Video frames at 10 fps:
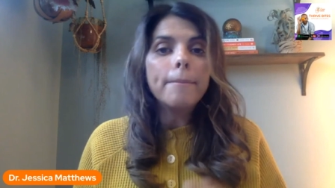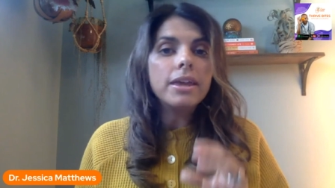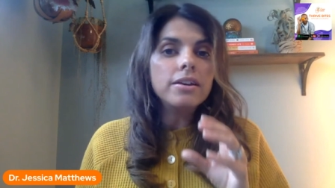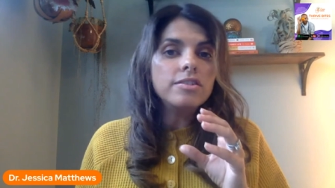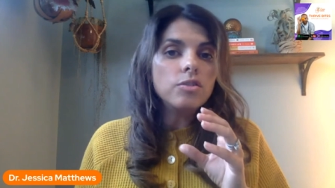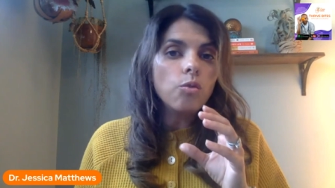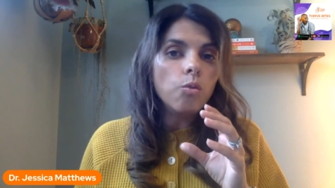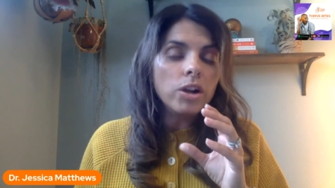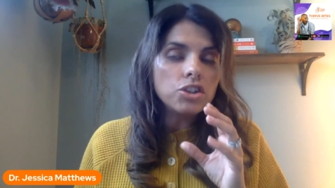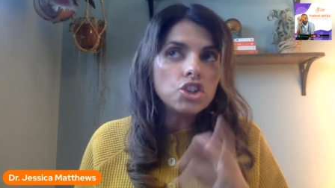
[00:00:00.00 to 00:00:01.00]
Because
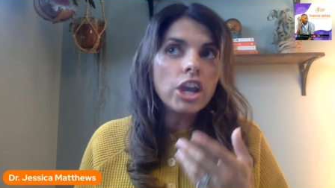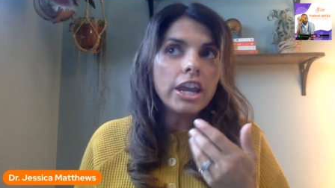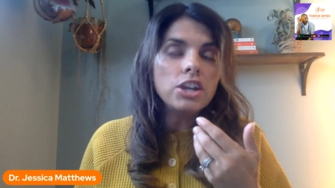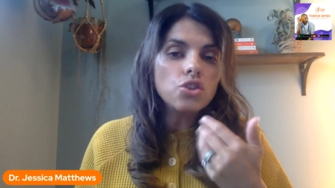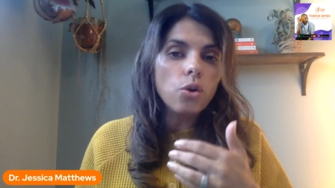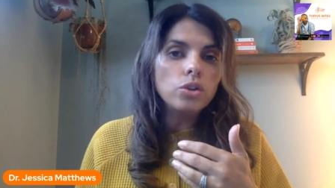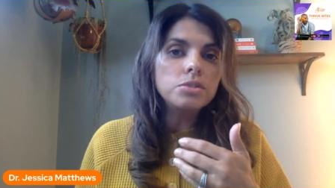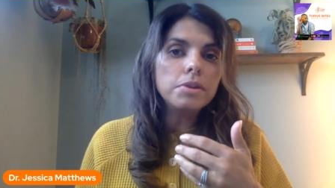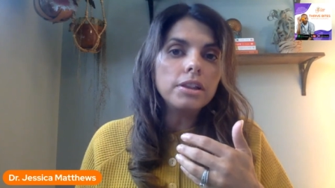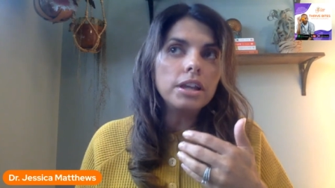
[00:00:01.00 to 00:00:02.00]
what changed
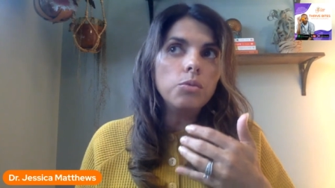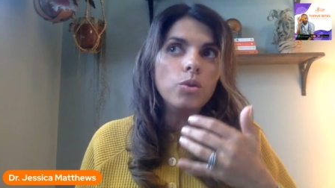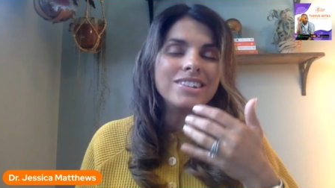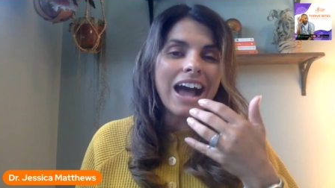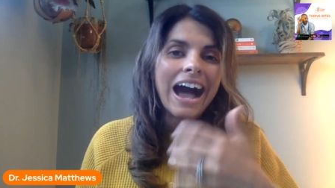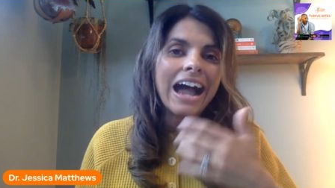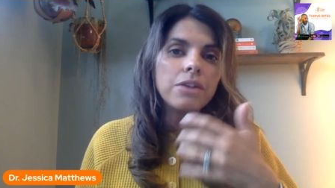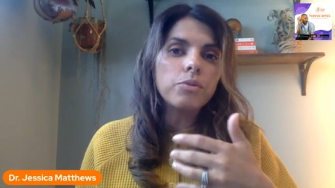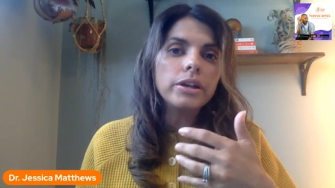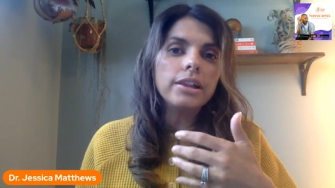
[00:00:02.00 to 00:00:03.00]
ultimately was
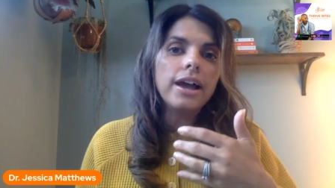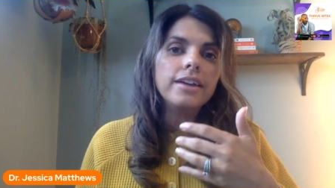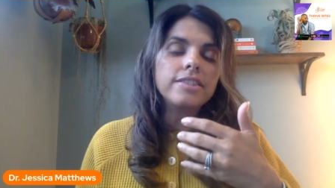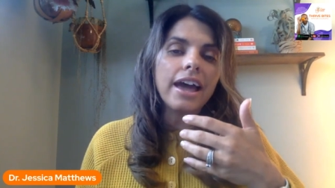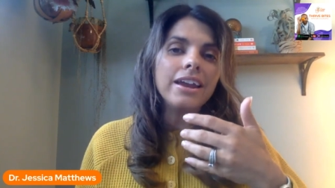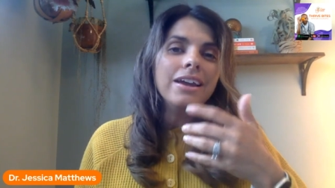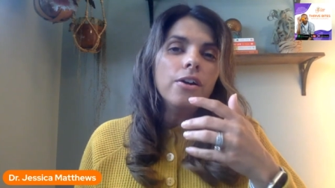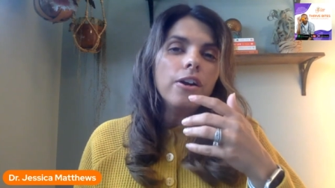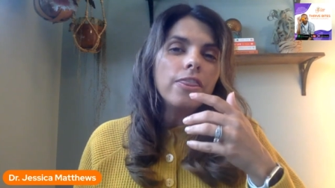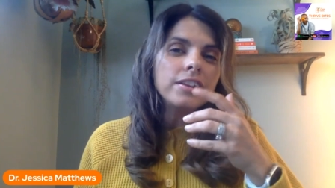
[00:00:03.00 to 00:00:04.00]
I realized that
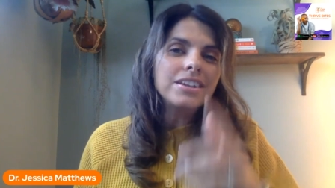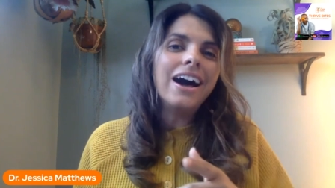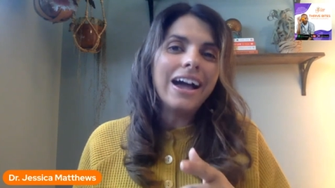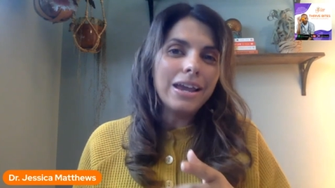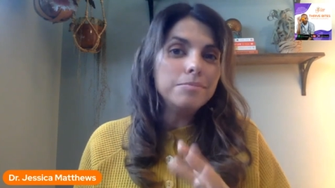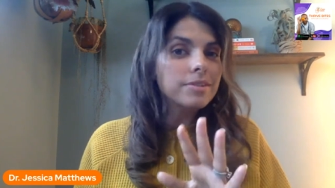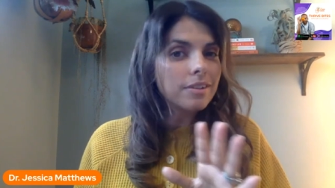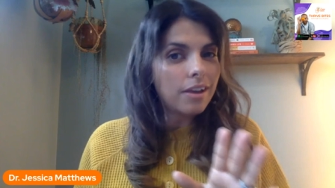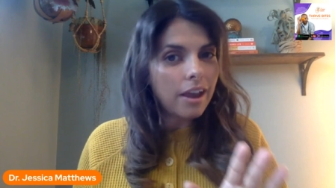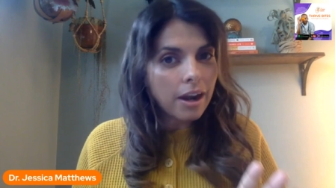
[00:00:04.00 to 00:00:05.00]
the times,
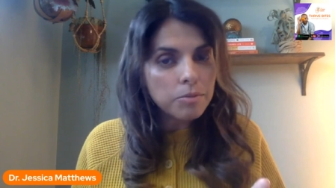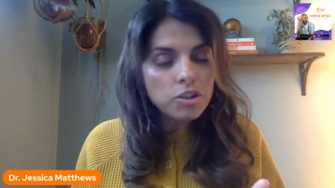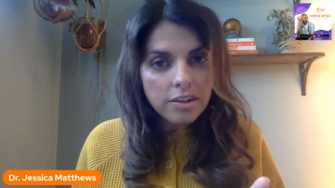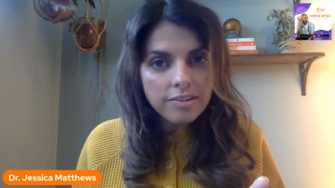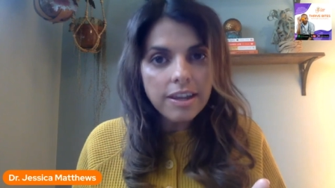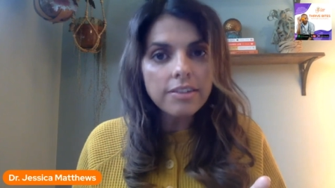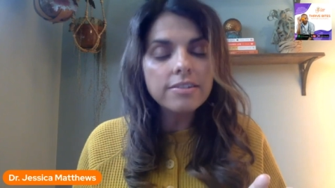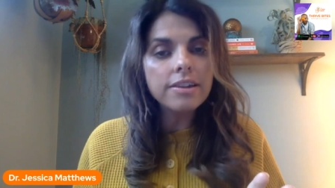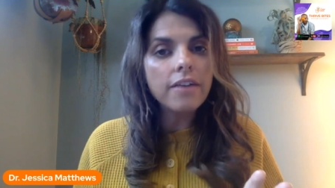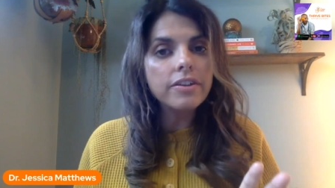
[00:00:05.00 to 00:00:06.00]
and I'm just going to say
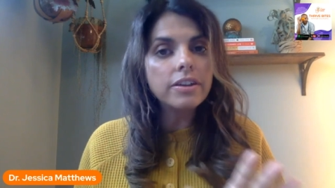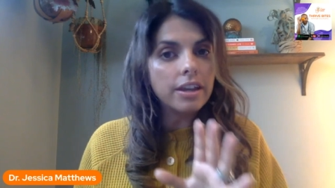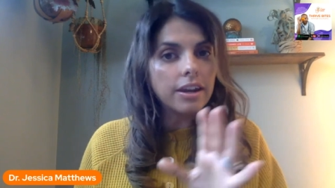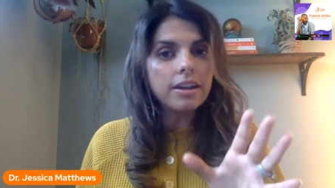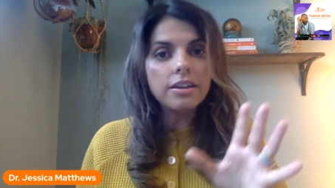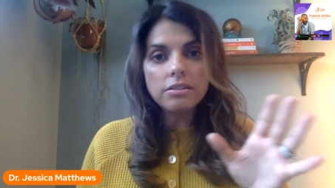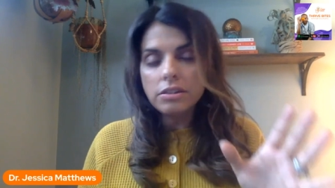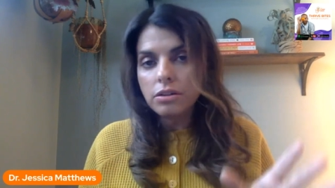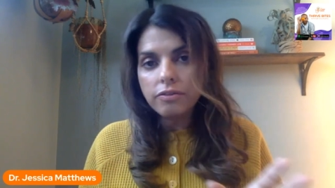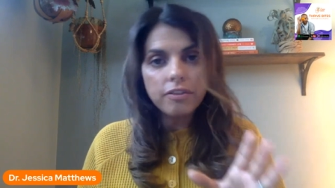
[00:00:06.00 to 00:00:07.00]
this lovingly, and any
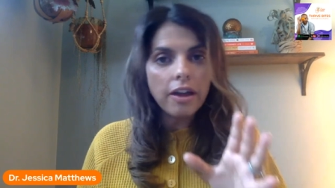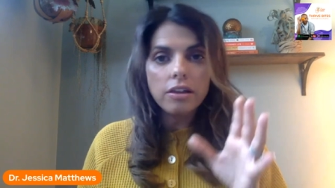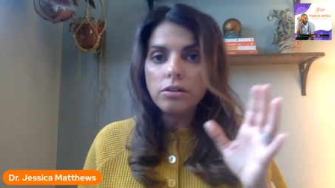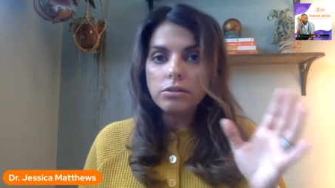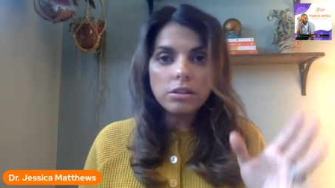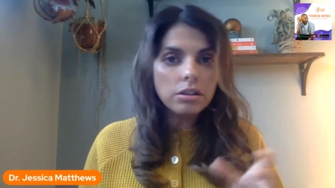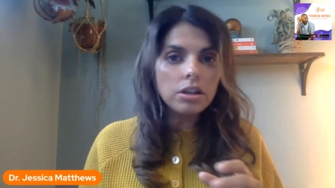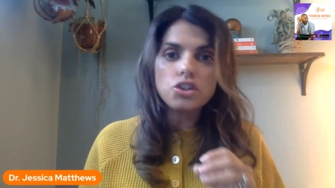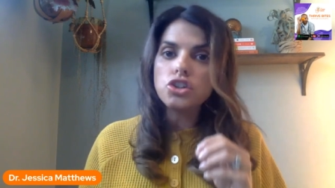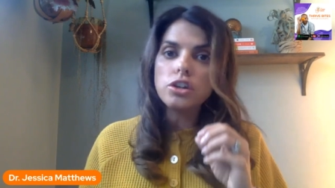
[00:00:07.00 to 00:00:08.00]
you know fellow
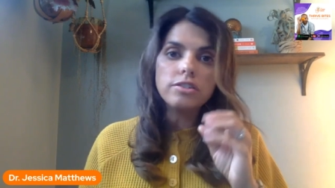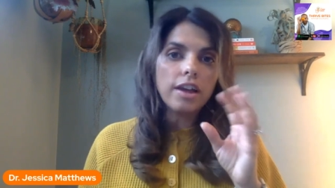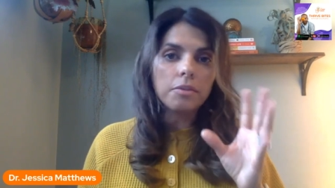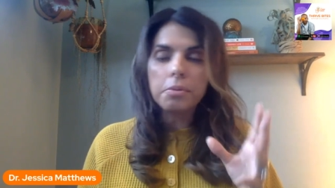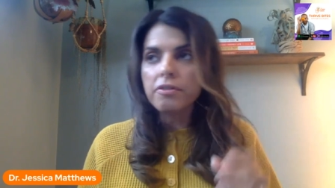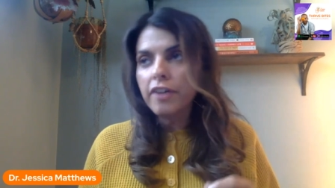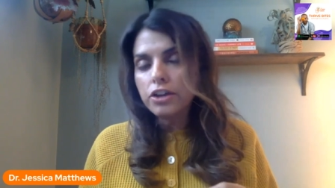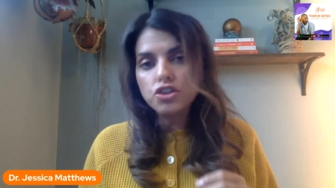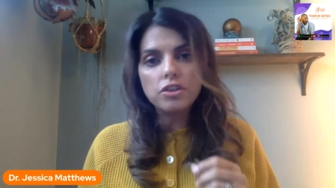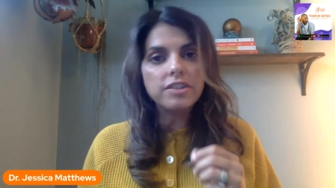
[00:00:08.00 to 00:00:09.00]
clinicians, health
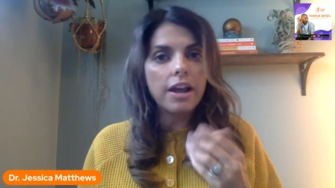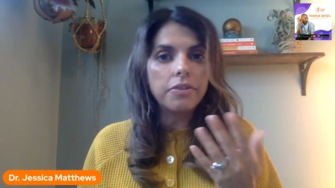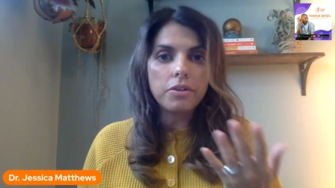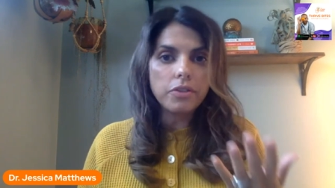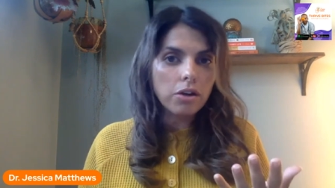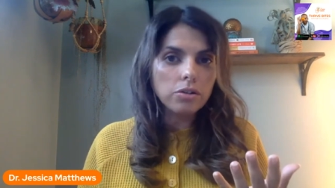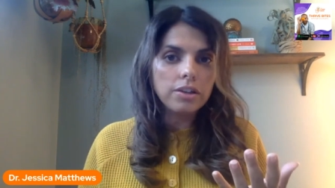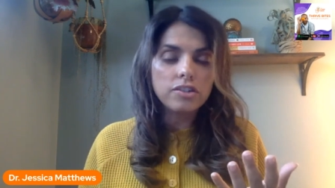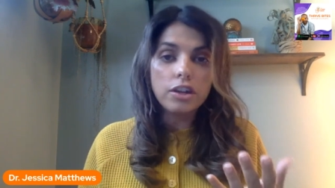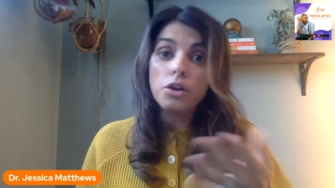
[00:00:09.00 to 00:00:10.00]
professionals out there that are
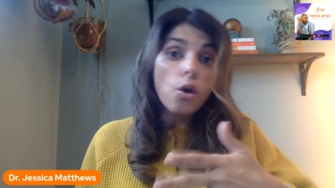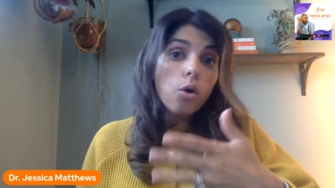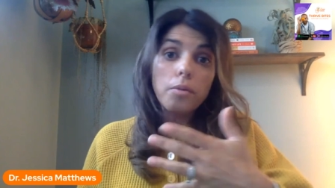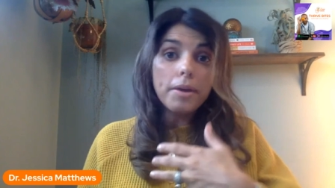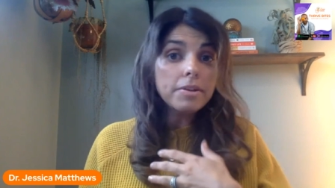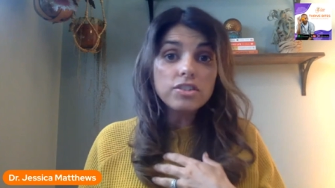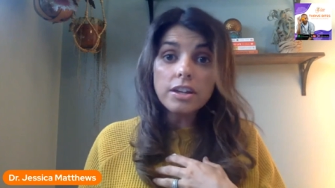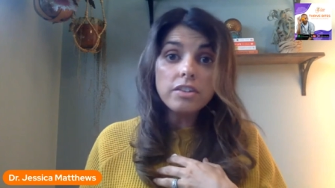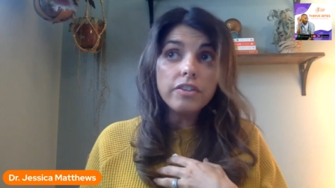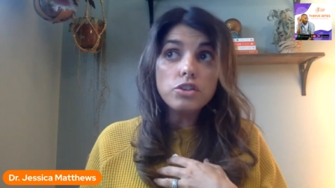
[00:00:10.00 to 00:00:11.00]
listening, or maybe just
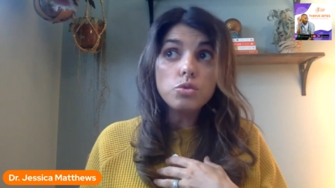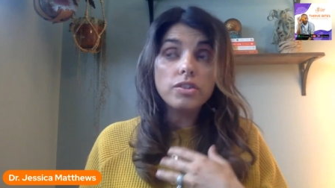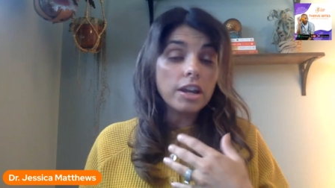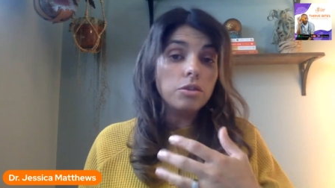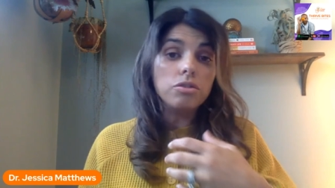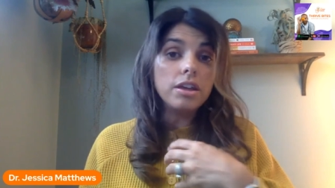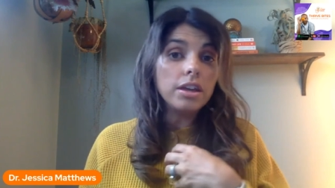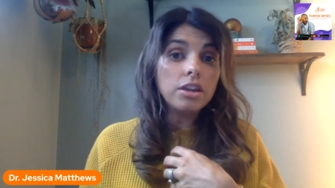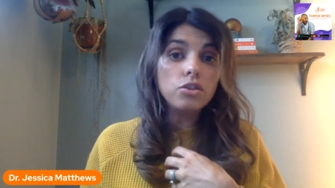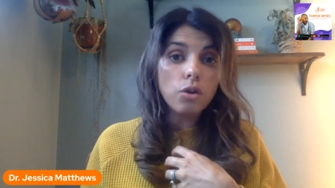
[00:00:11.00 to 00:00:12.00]
individuals, and you
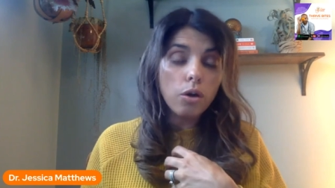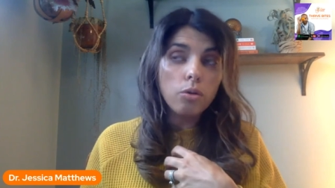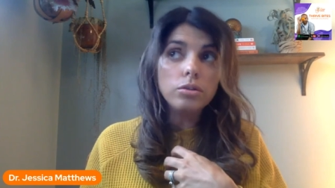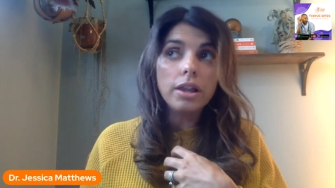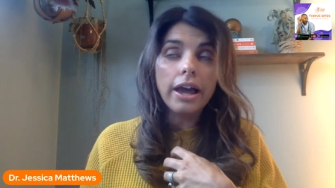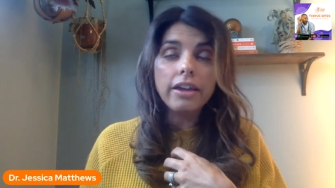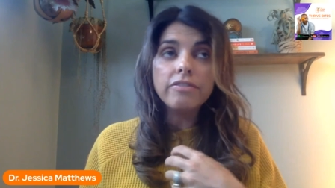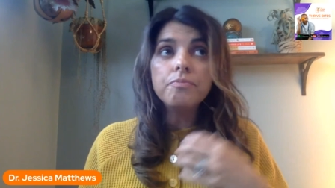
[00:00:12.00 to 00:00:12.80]
think in your own life,